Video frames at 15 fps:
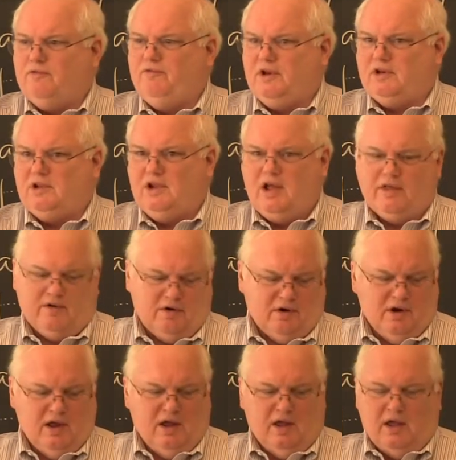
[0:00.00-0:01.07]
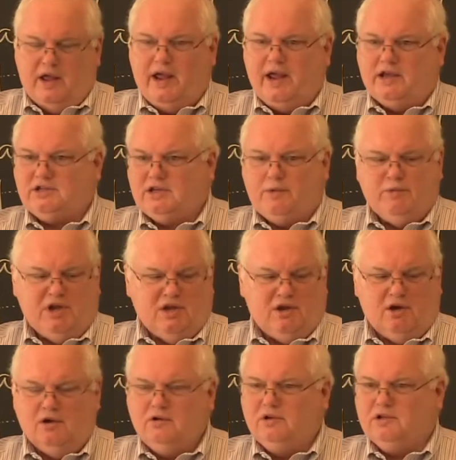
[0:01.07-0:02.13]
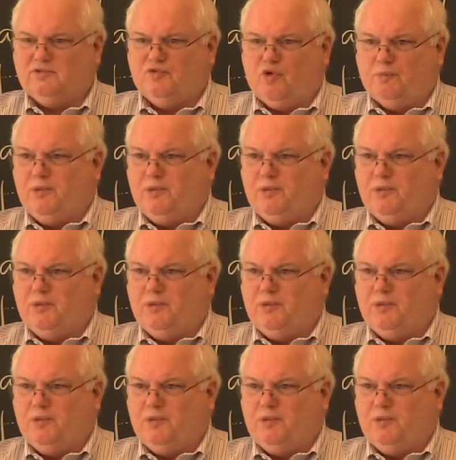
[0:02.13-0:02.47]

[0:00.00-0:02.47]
of fit together. ASME code is for